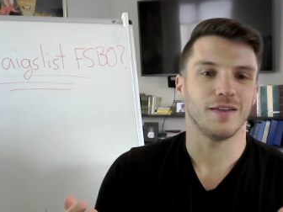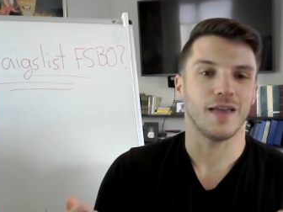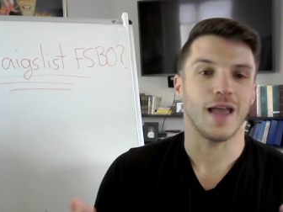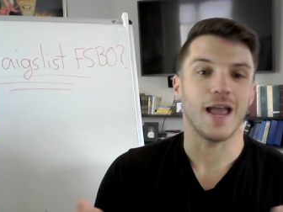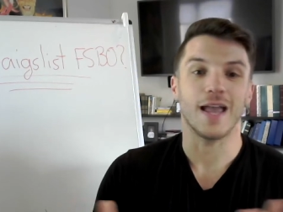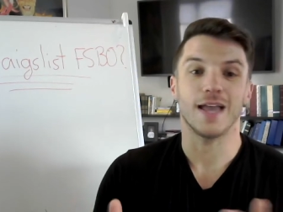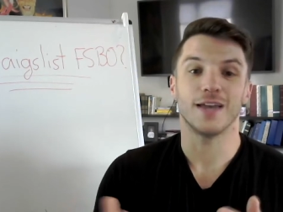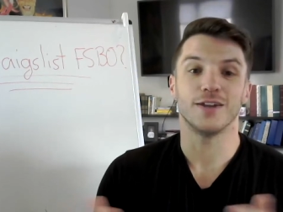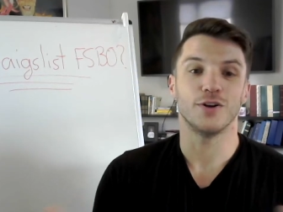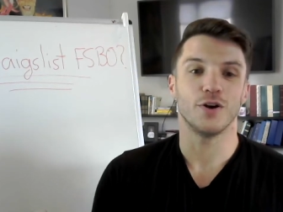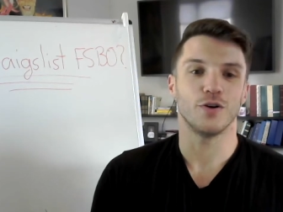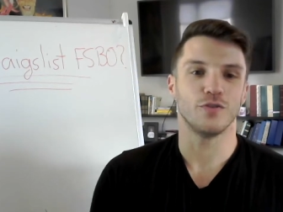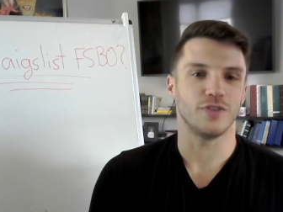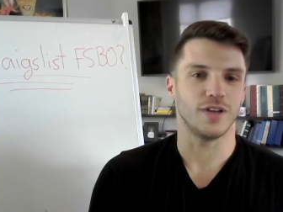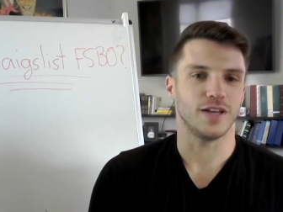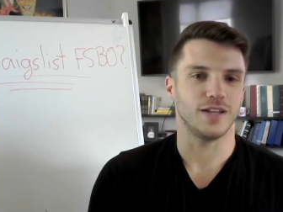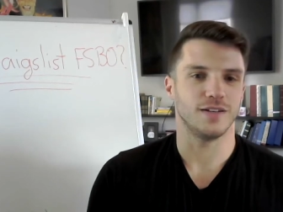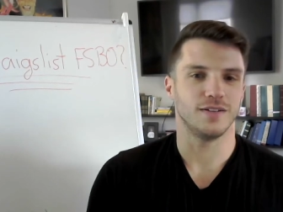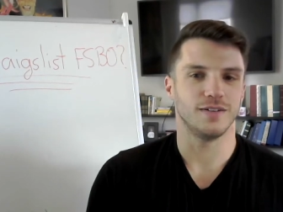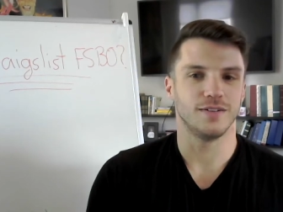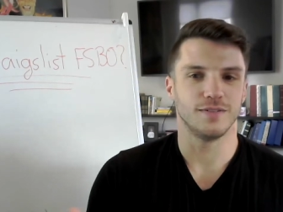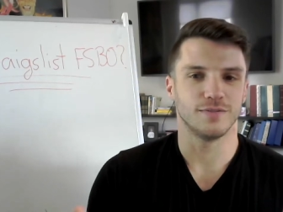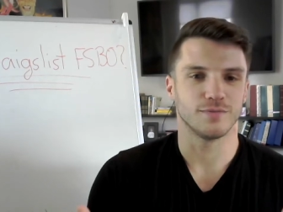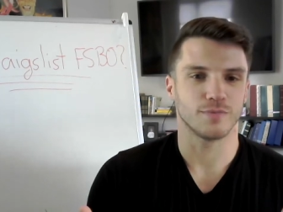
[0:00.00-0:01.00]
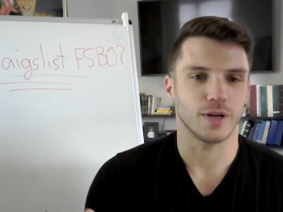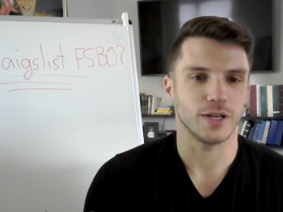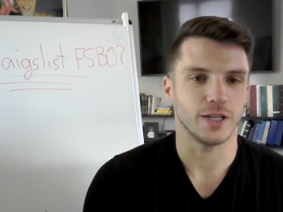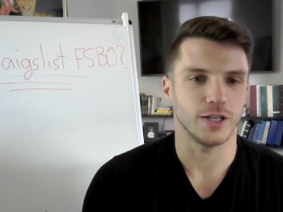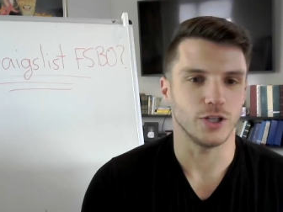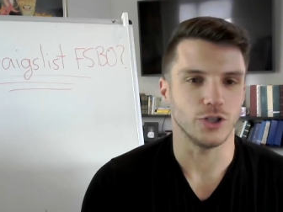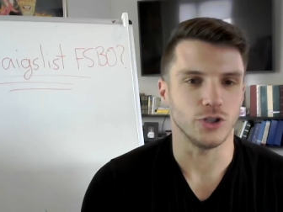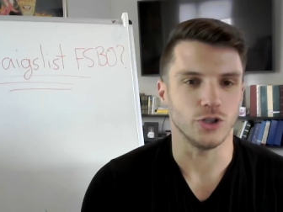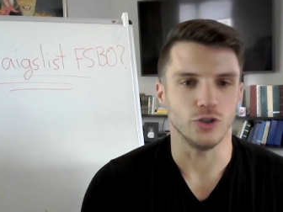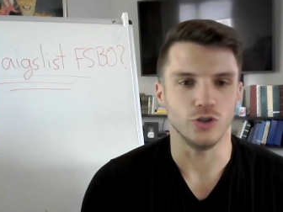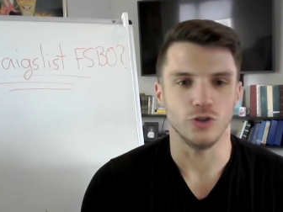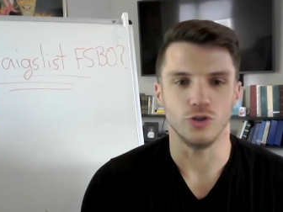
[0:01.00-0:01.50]
And no V I N, right?
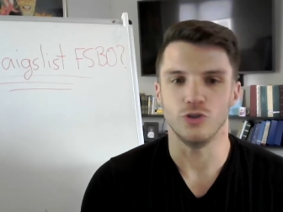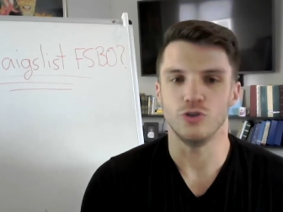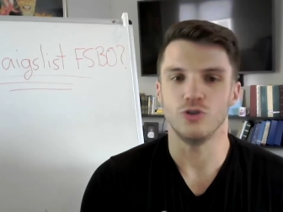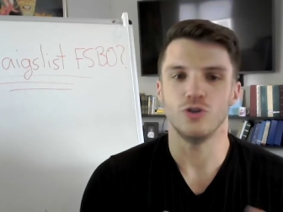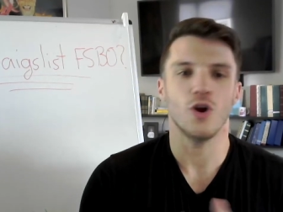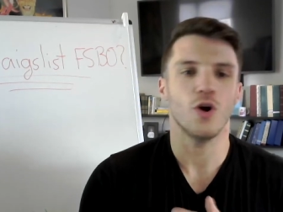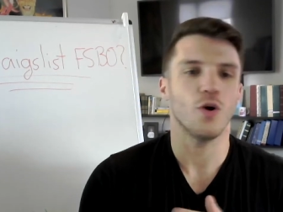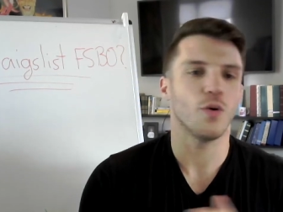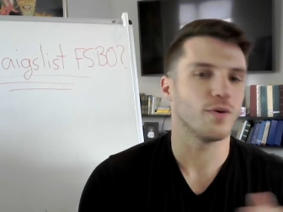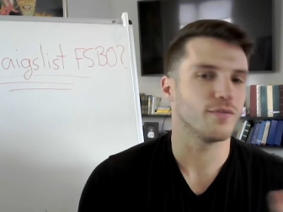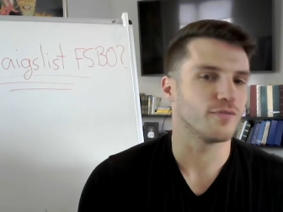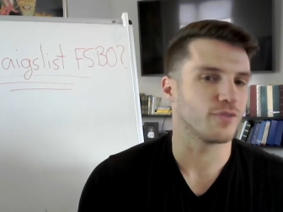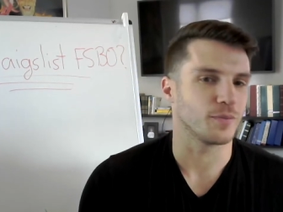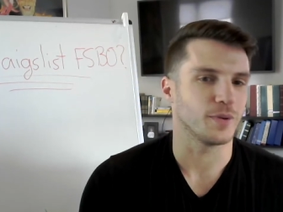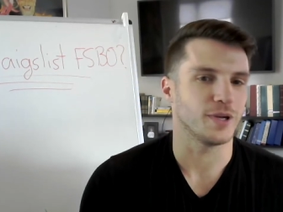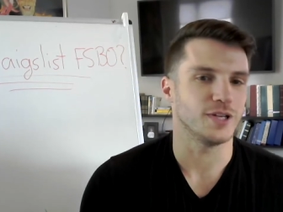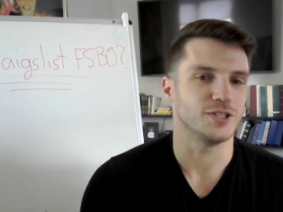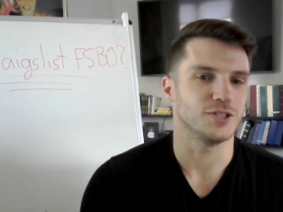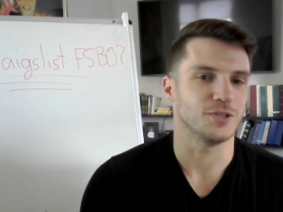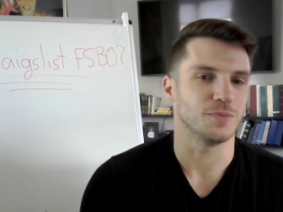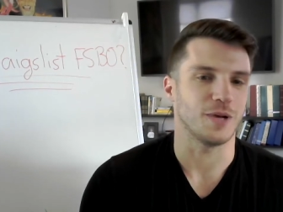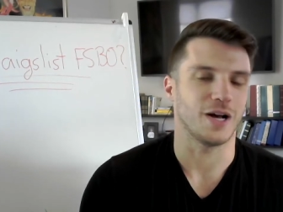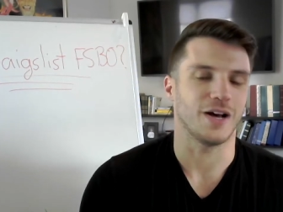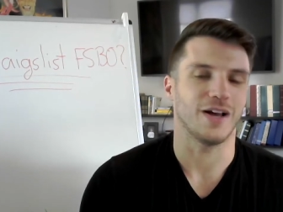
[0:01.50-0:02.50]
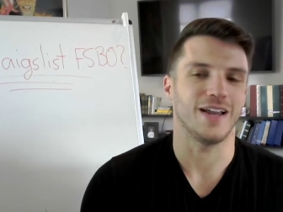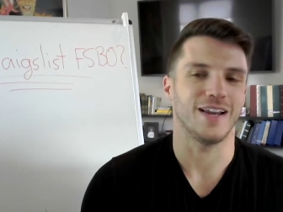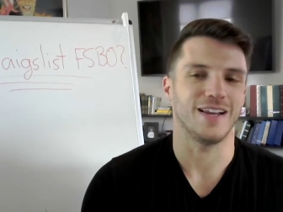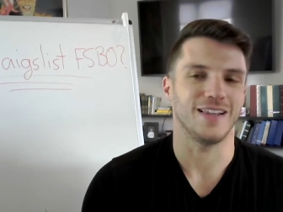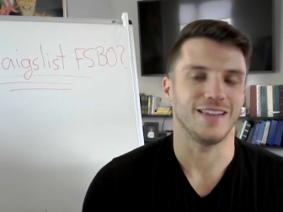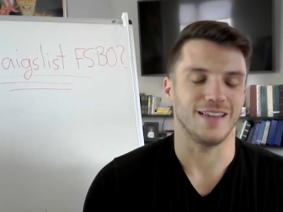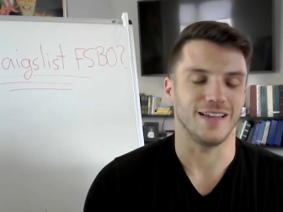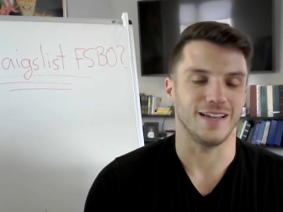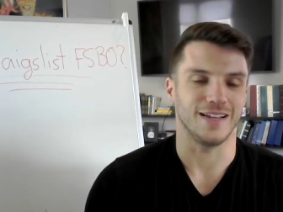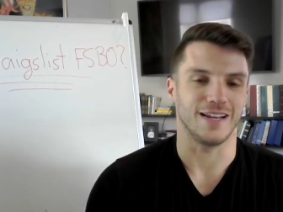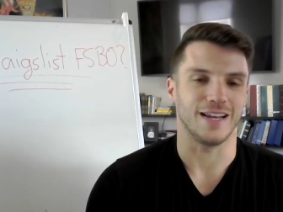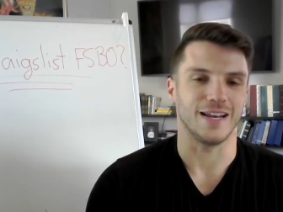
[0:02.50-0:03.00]
You, no information about
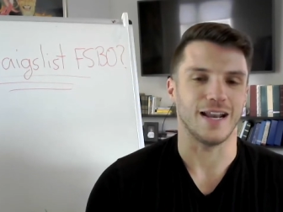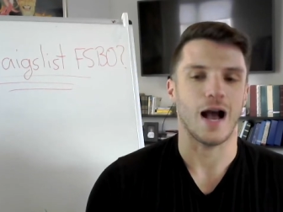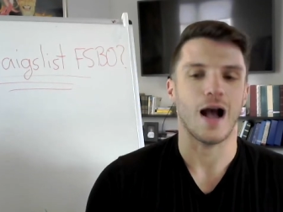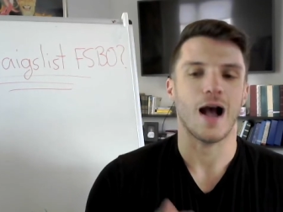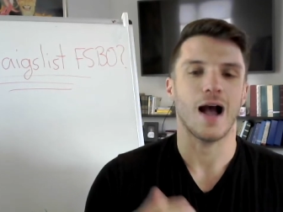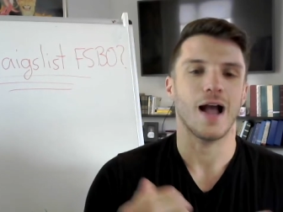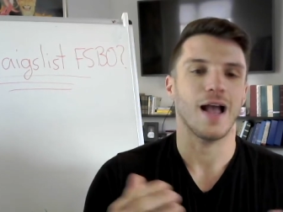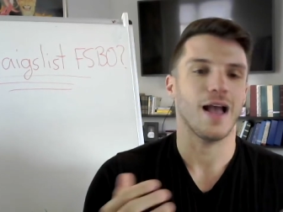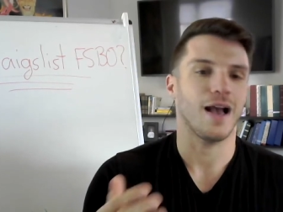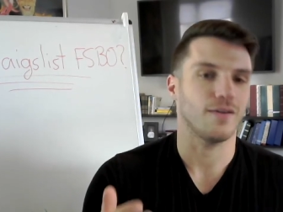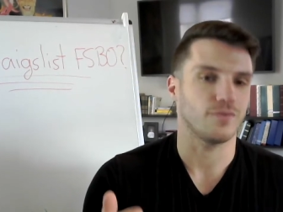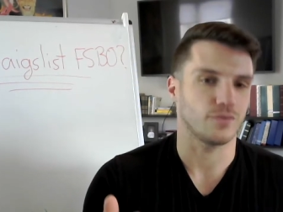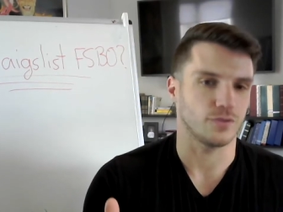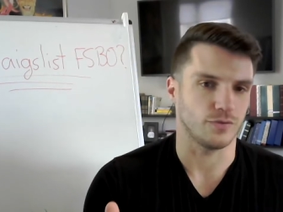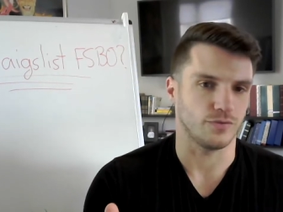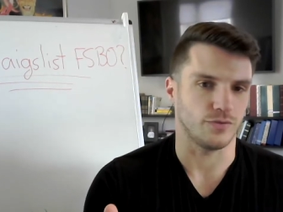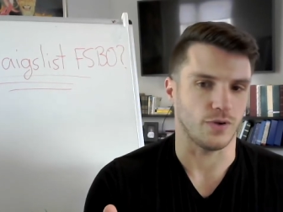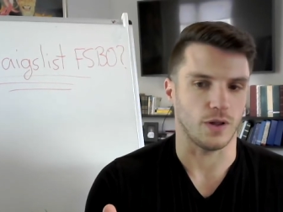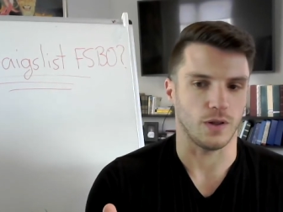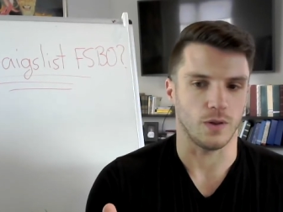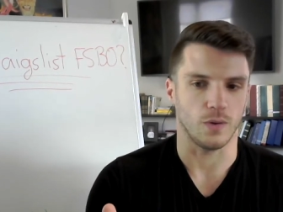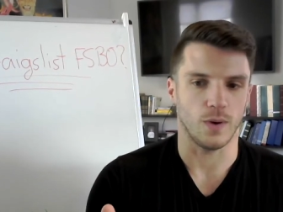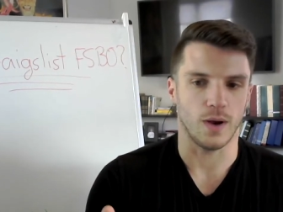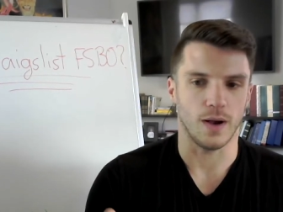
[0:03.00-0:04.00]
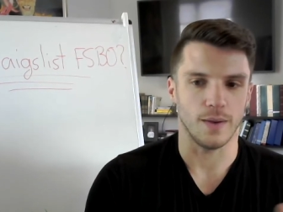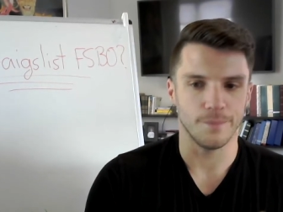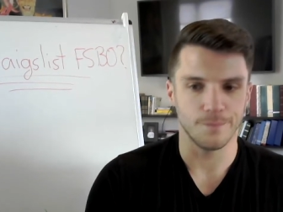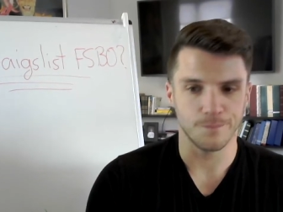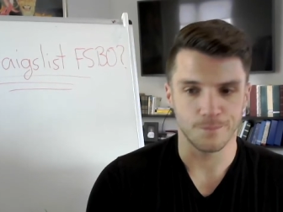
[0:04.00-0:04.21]
anything, and I have to follow up.